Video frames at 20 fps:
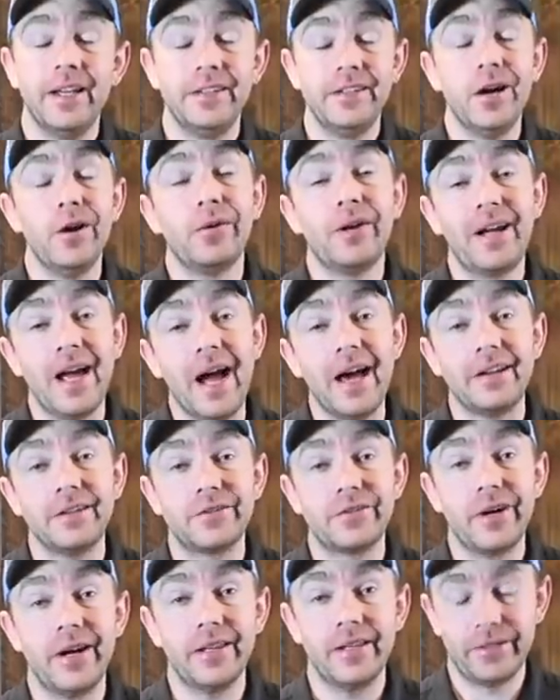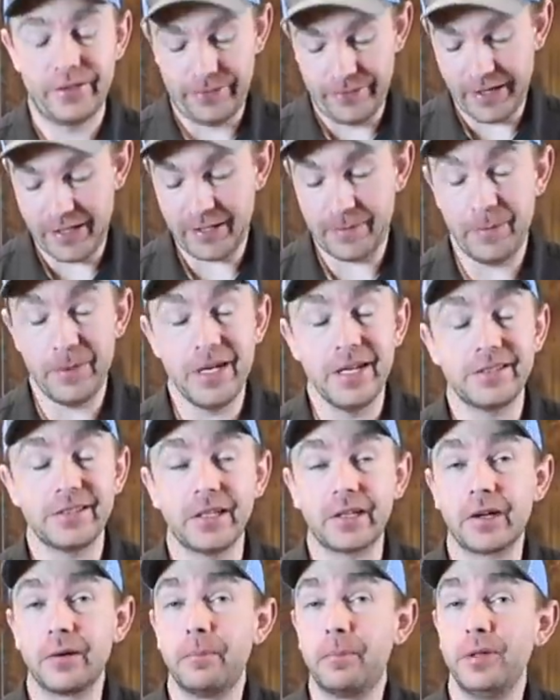Y'all gotta try this recipe. It's a
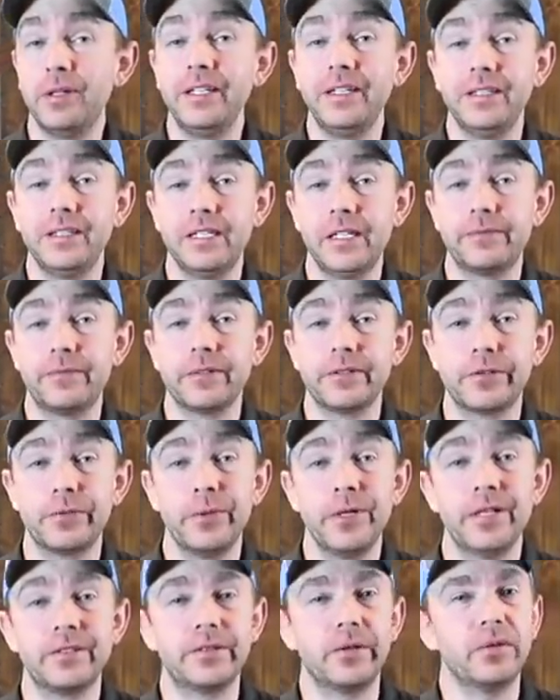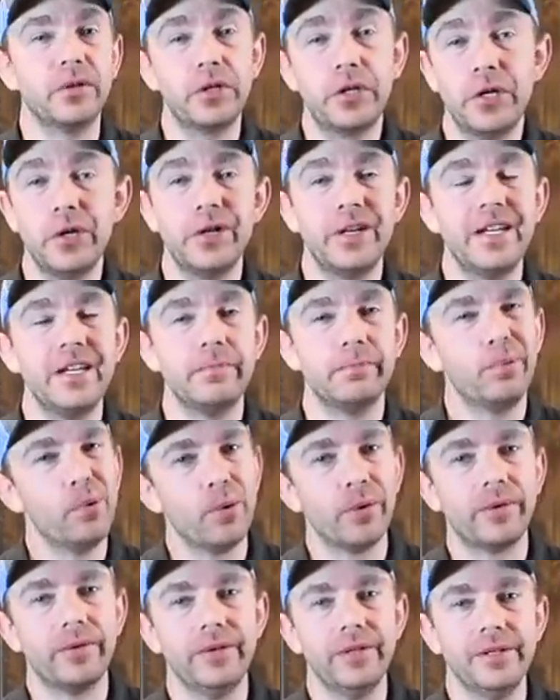completely different twist on a good eating
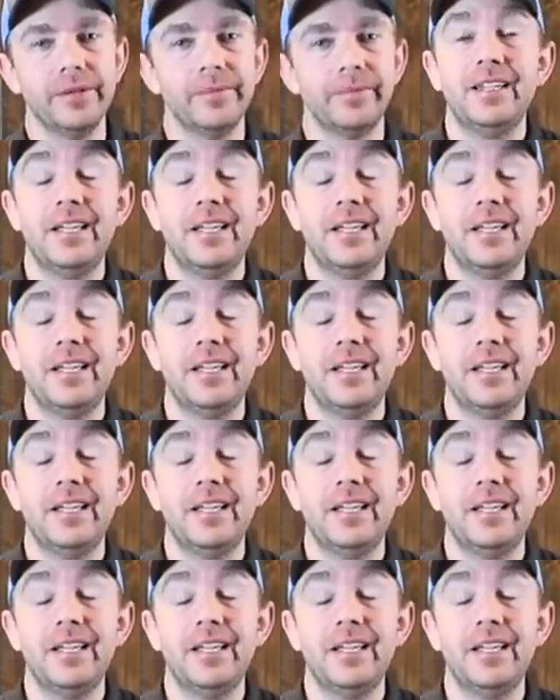pork rib.